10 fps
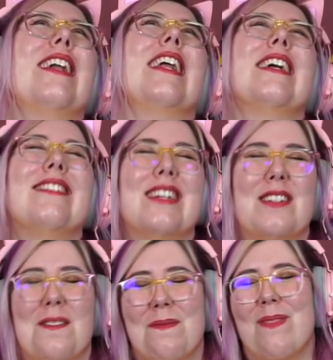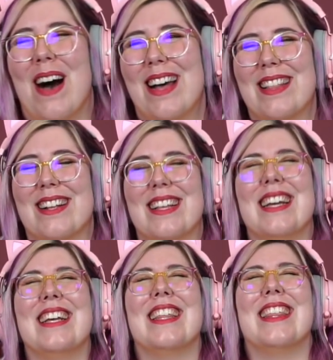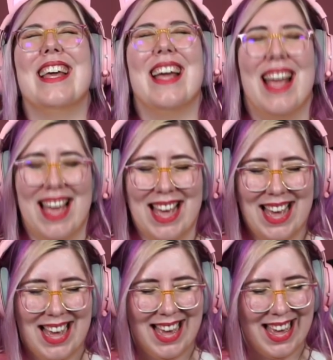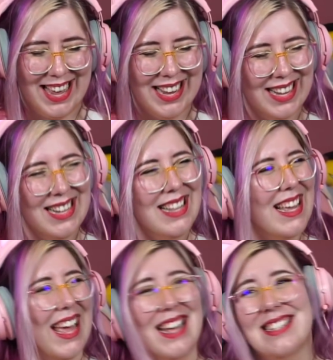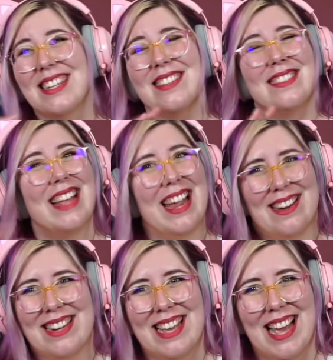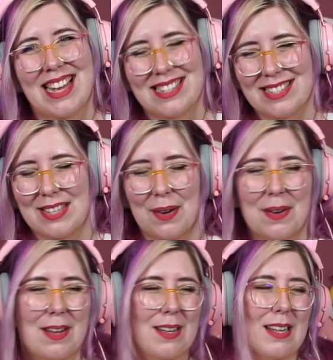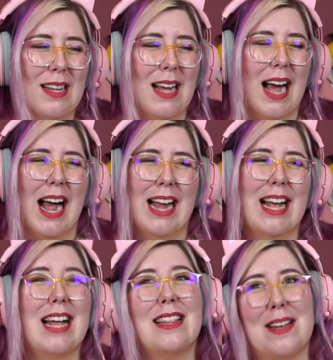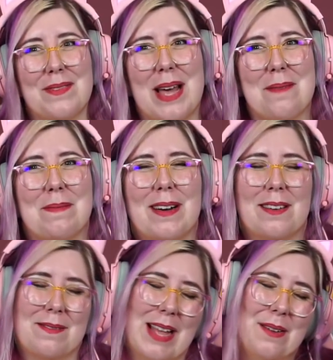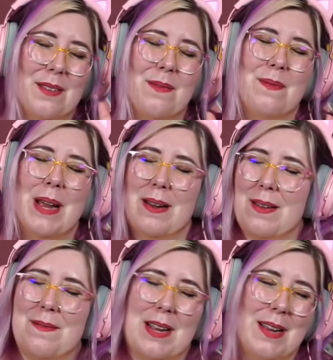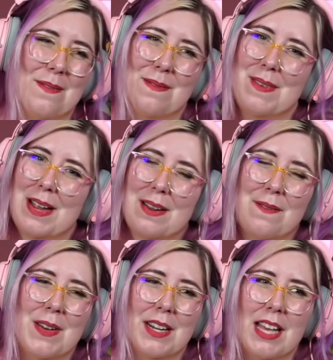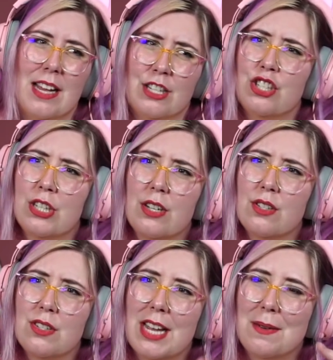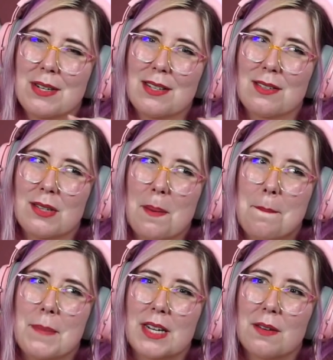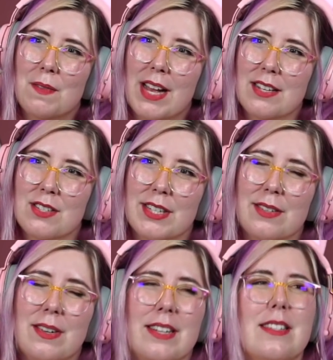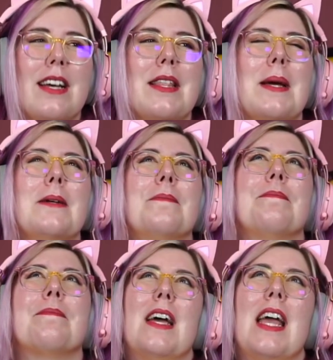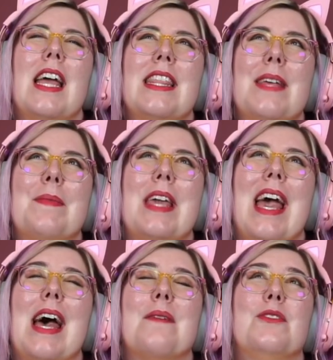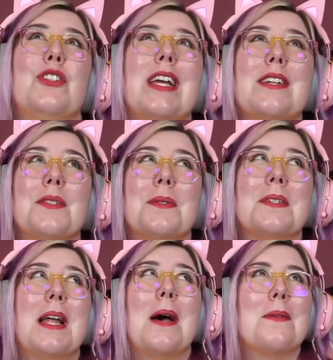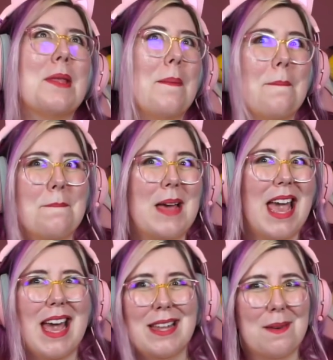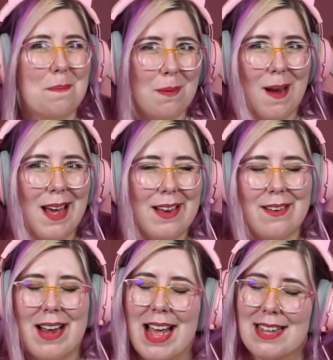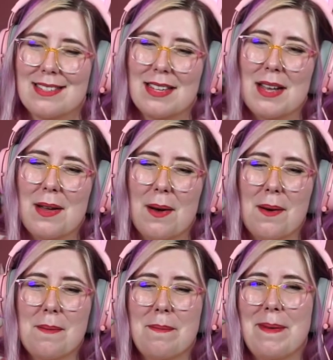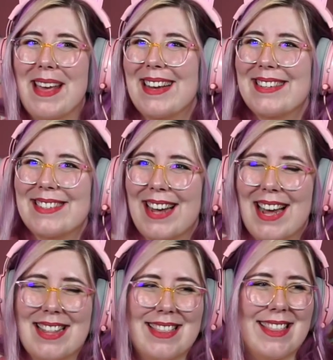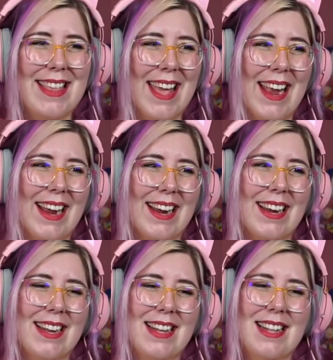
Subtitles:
Like, such a fatherly thing. It's hilarious. So, I love that part. That was very, very, very funny. Did she also take one of those little butterflies, too? I saw that. And then we have Jayce, who is now the man of progress. Oh, big shot there.